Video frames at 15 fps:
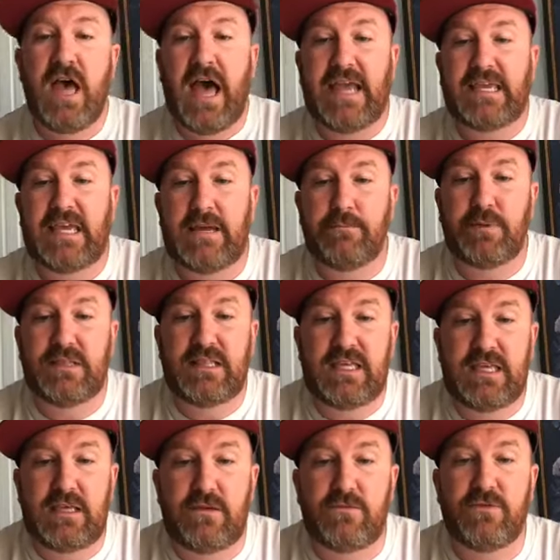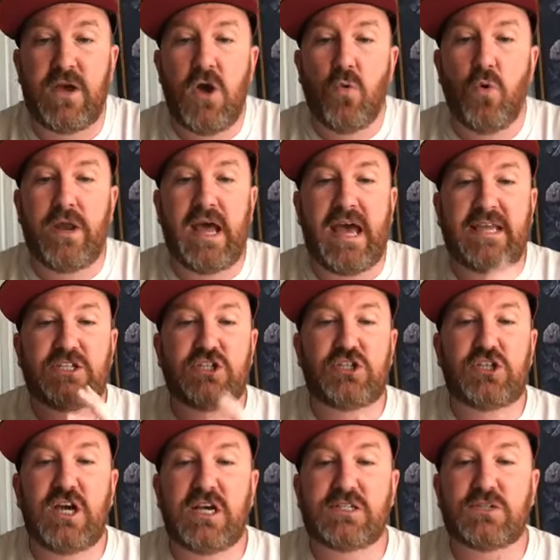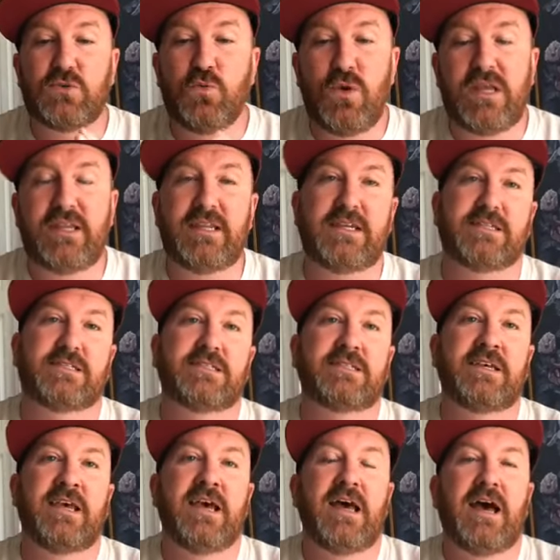I can't believe what I just witnessed.